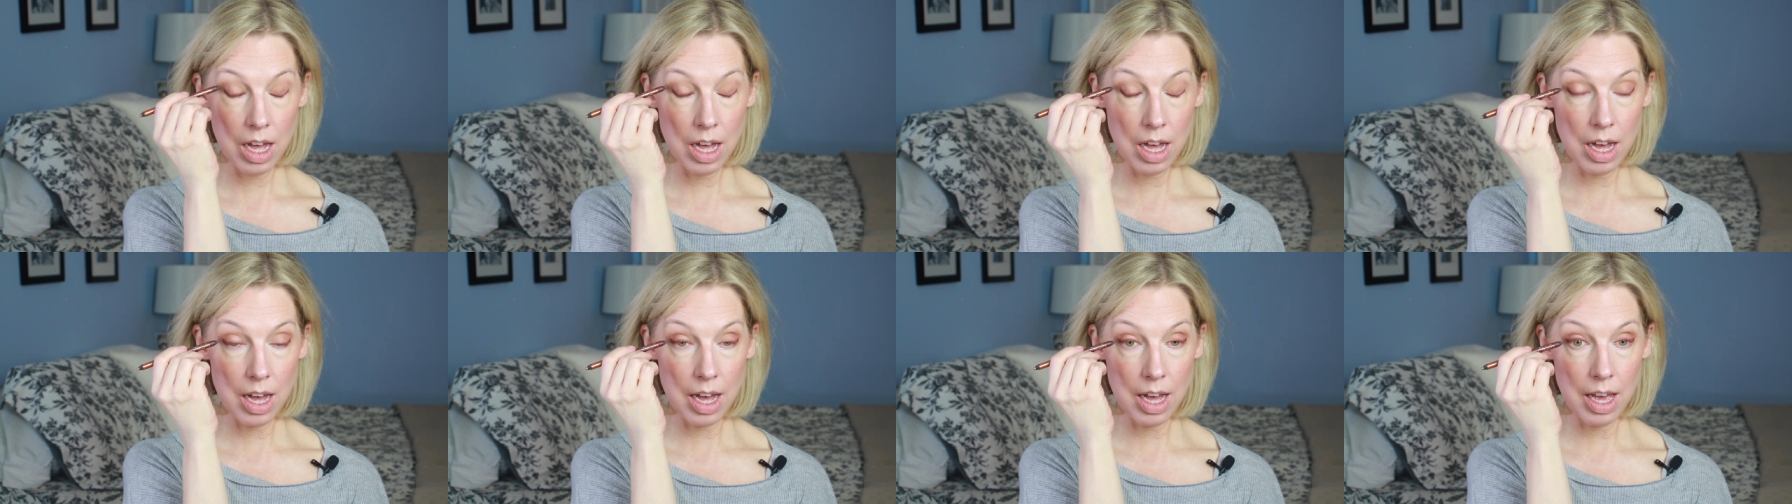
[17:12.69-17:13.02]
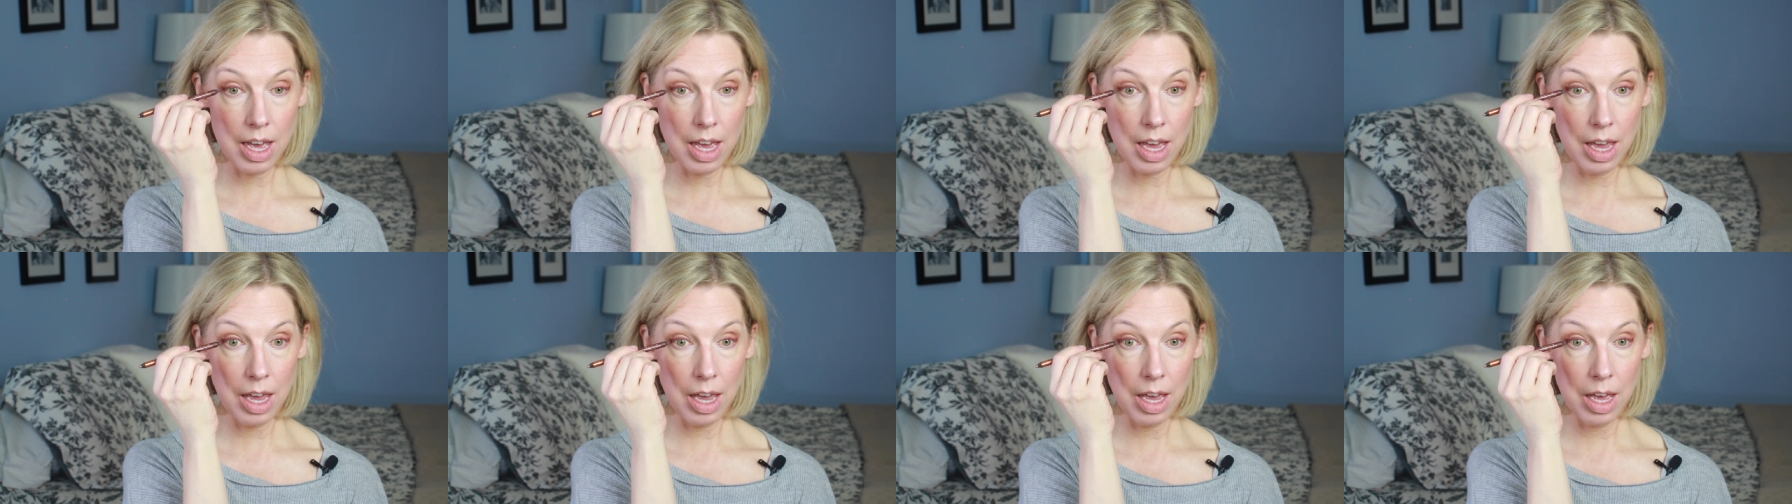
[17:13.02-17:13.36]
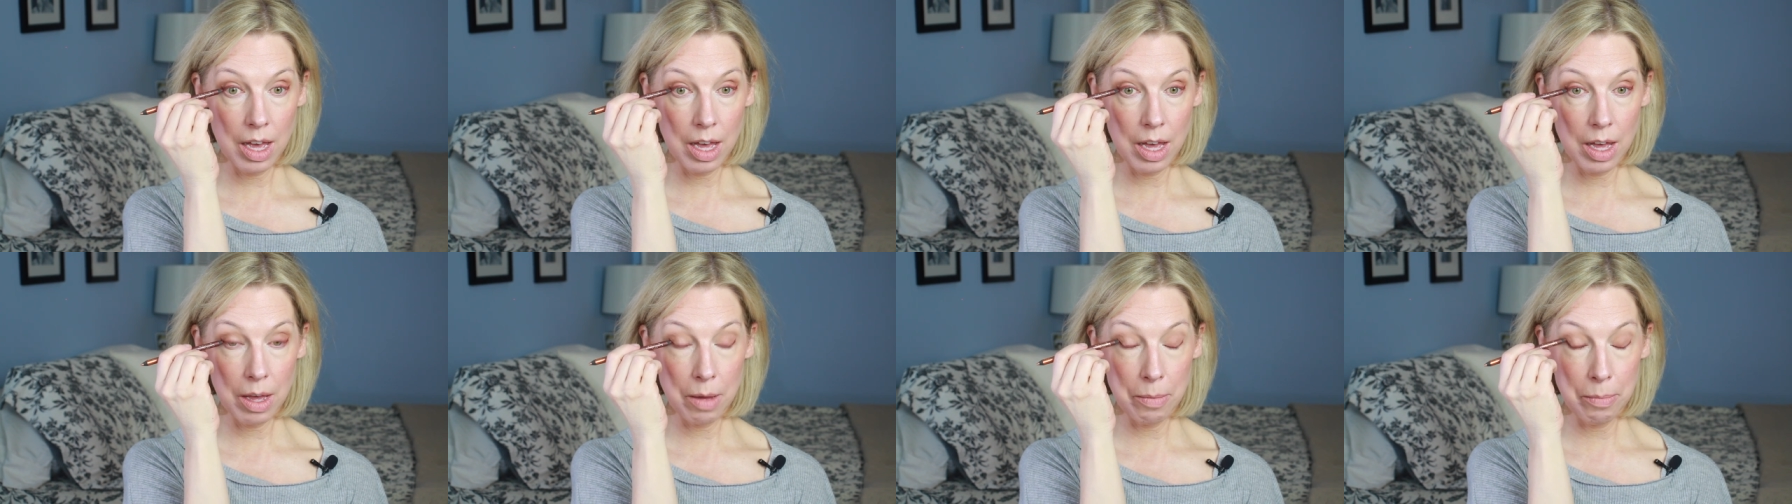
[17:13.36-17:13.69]

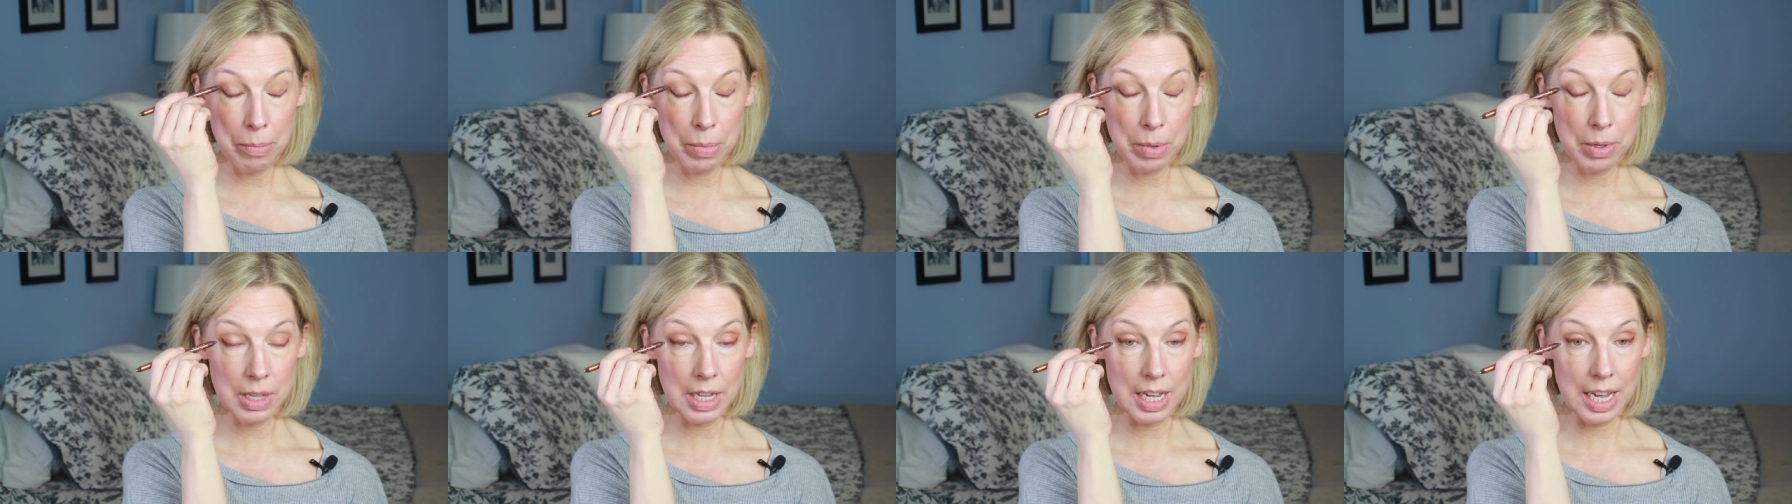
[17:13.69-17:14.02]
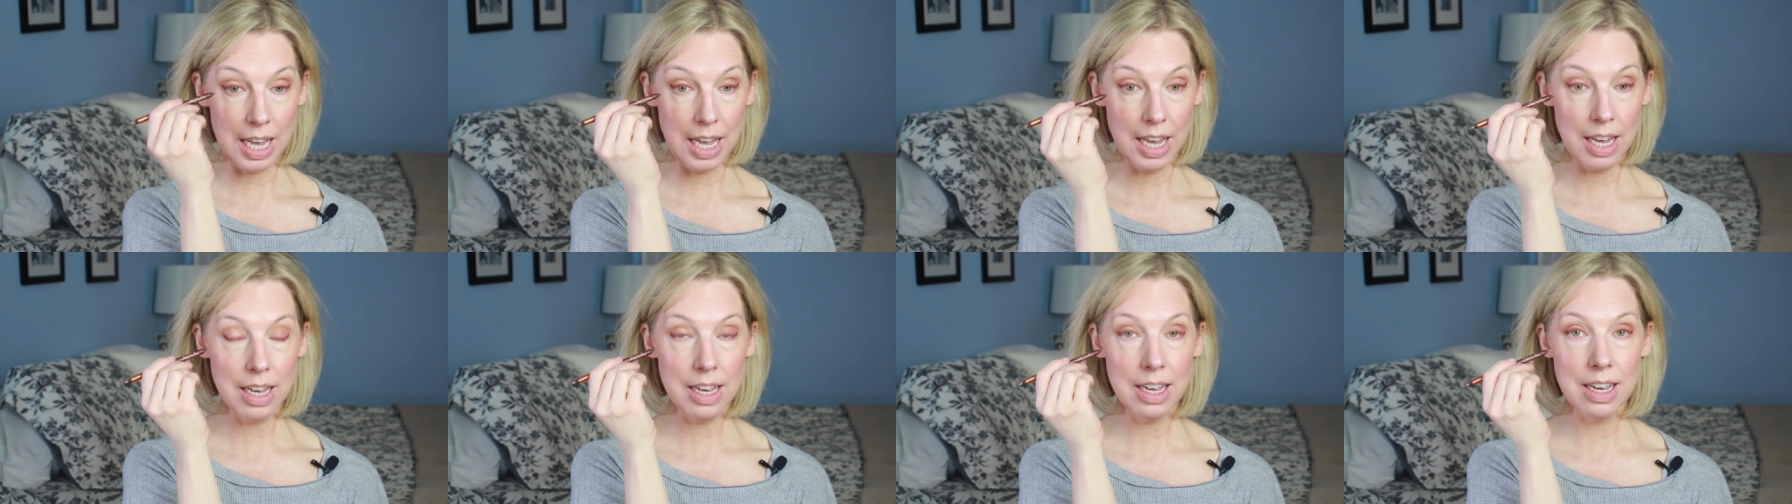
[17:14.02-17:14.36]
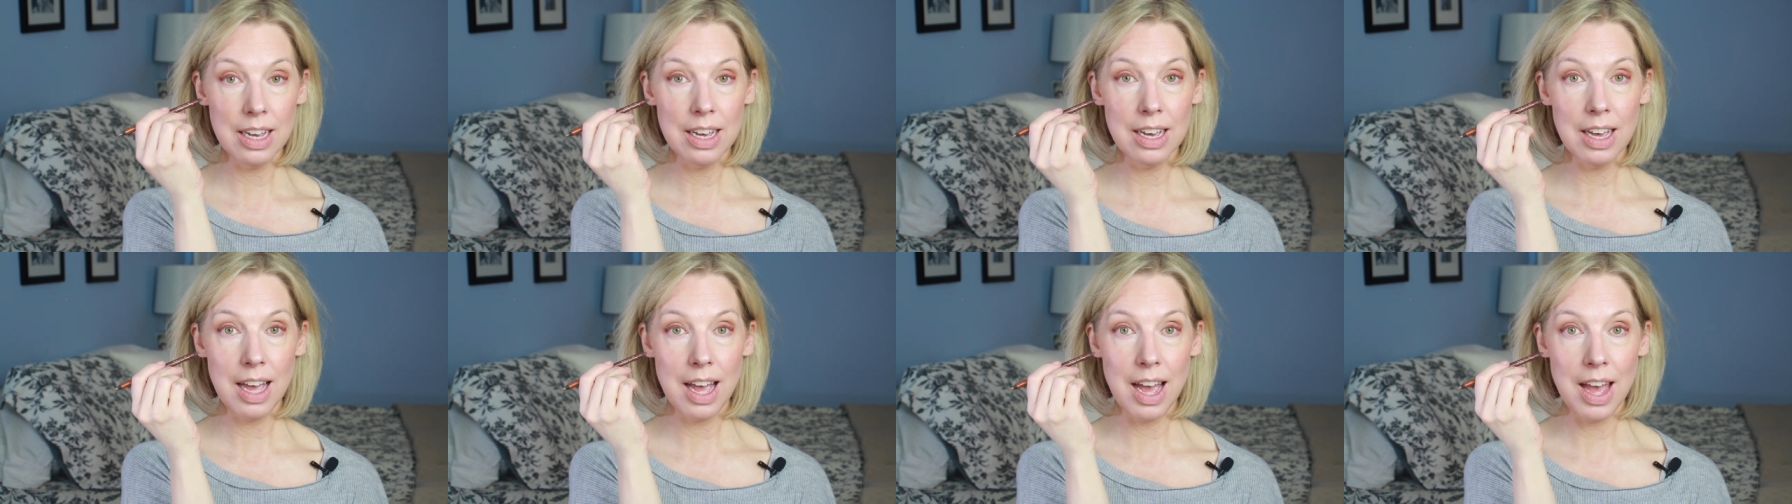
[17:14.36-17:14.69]
I
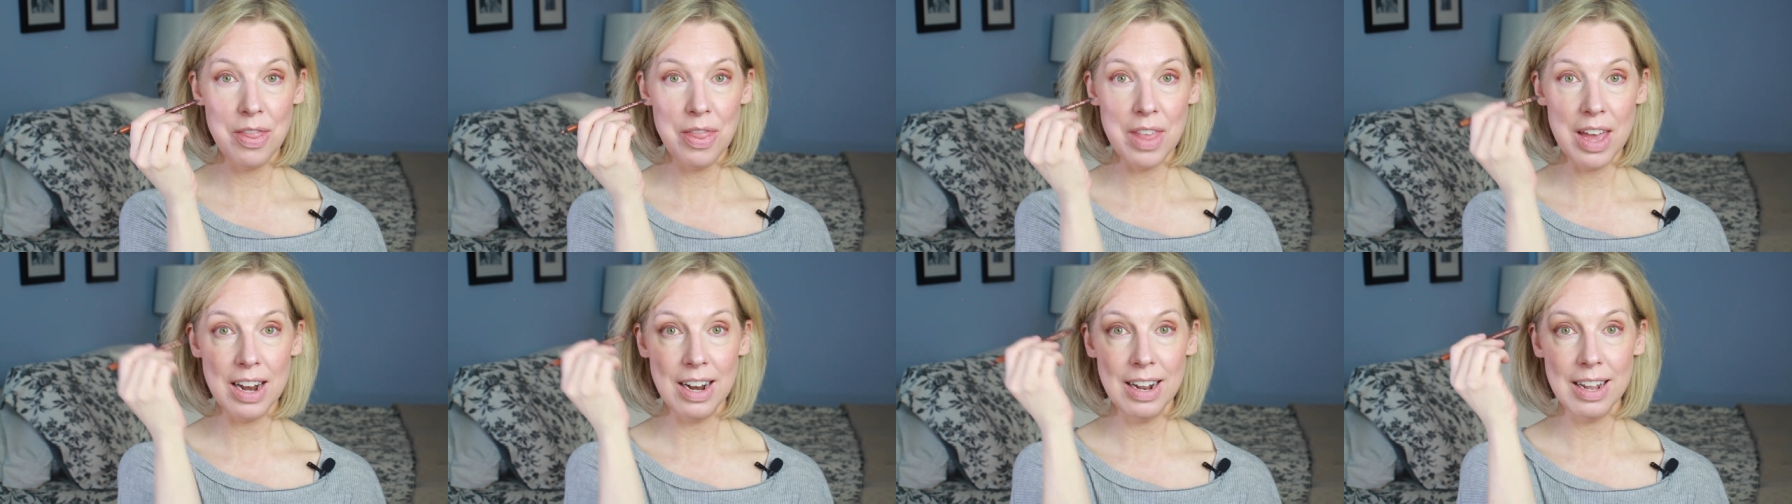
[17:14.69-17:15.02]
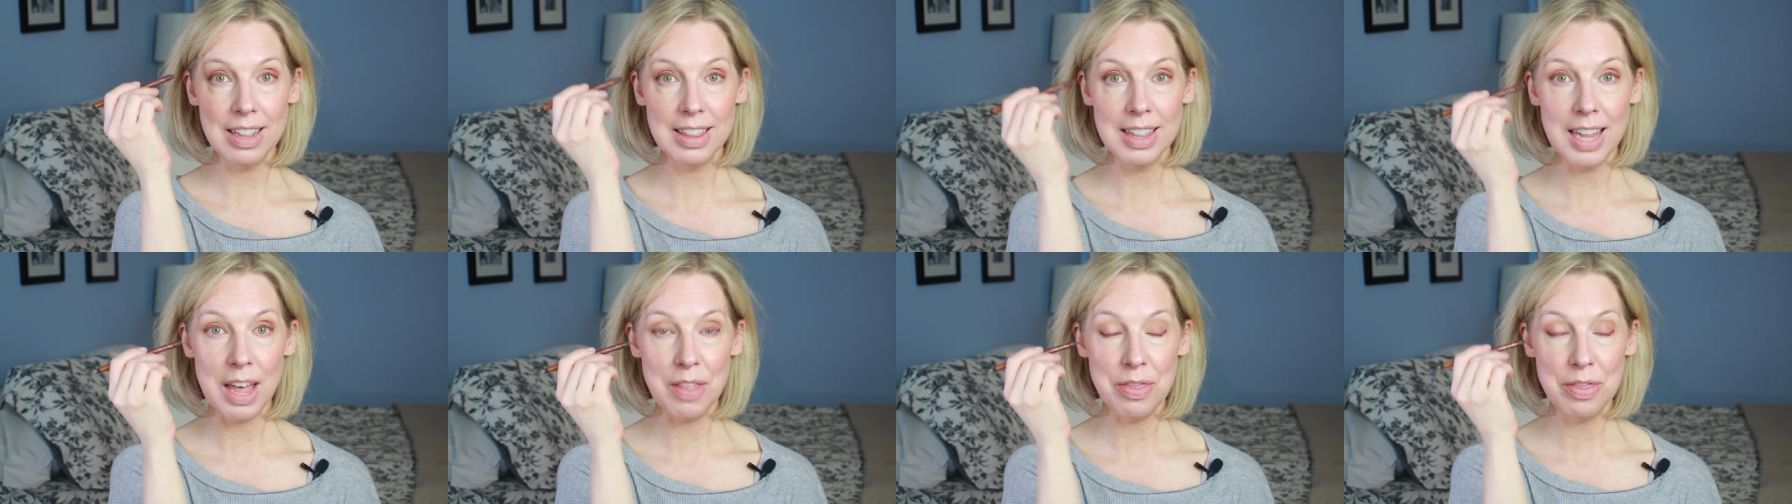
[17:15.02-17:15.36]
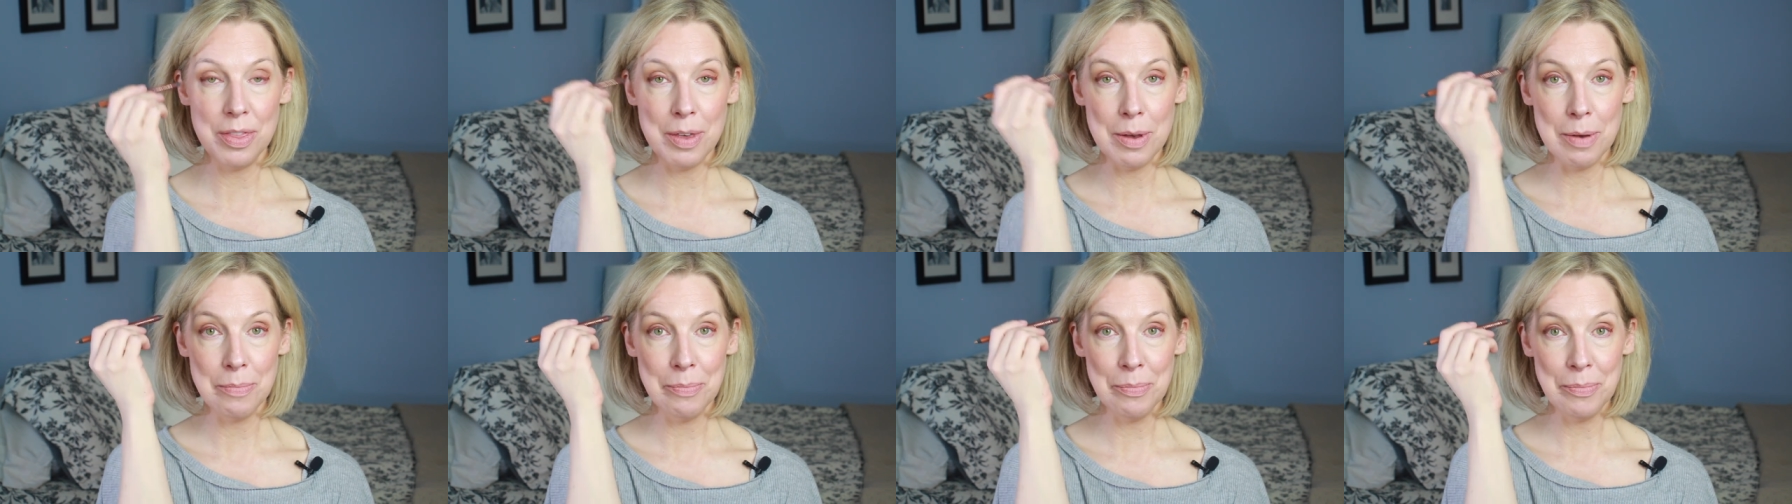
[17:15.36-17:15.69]
blink and then
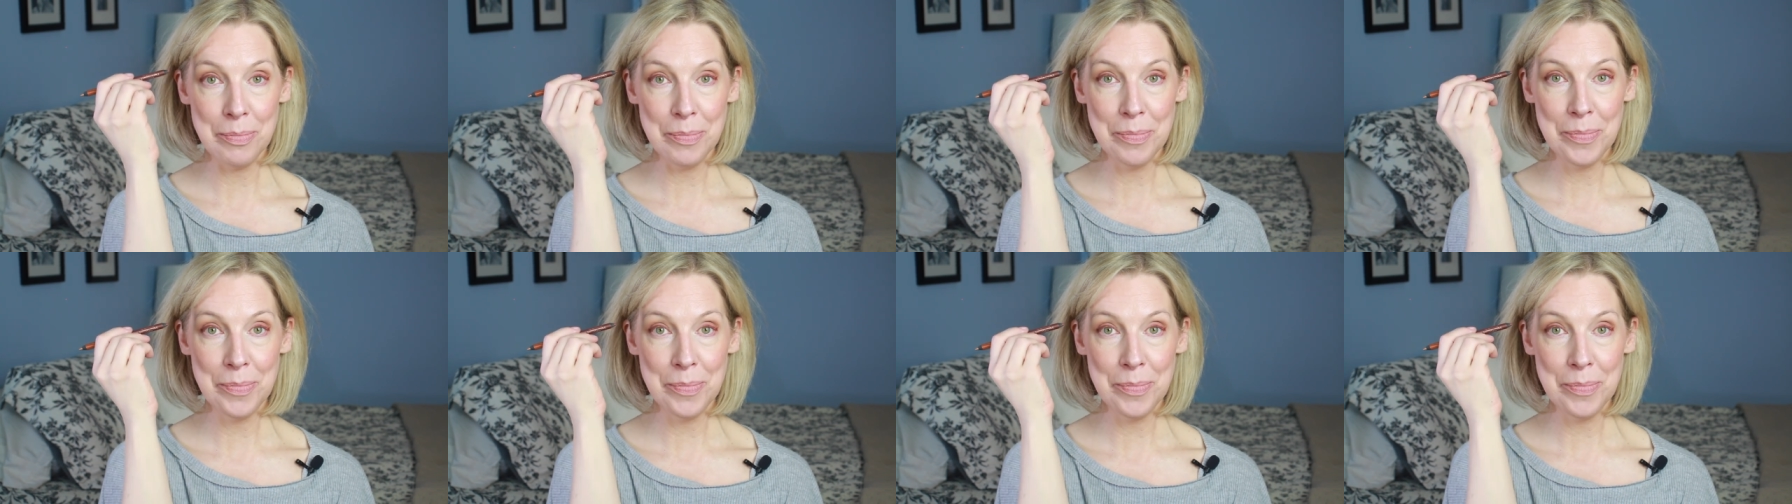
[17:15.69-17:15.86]
let the